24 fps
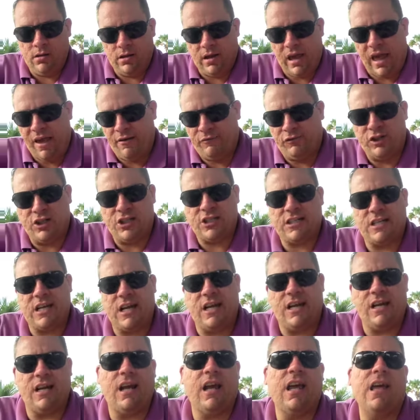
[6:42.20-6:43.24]
Every
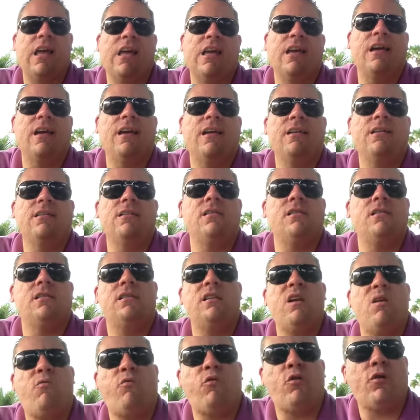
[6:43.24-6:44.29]
state has
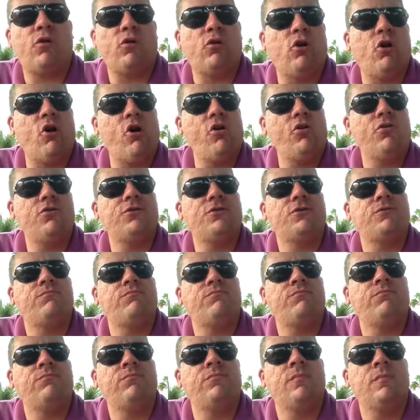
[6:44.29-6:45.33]
different laws.
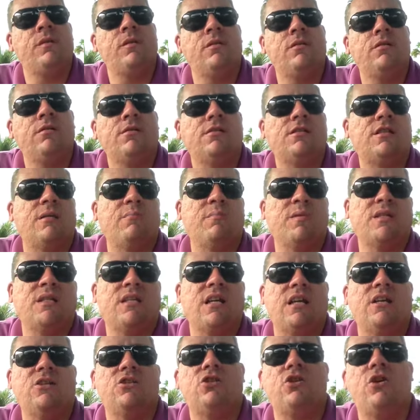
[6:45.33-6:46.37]
Some
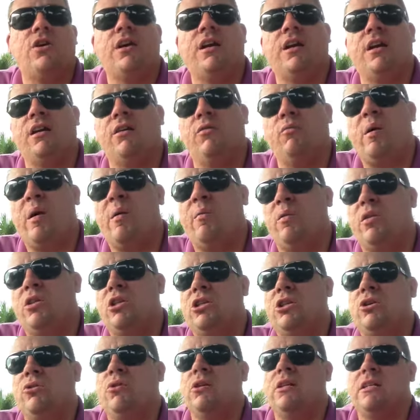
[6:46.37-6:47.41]
states you can get away with
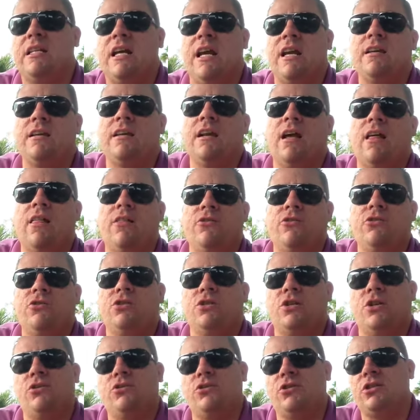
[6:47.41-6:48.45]
doing $10,
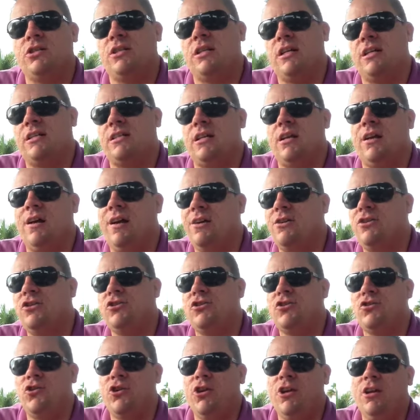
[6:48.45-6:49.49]
other states
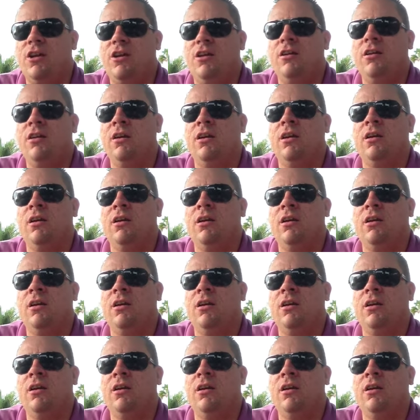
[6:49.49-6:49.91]
$100.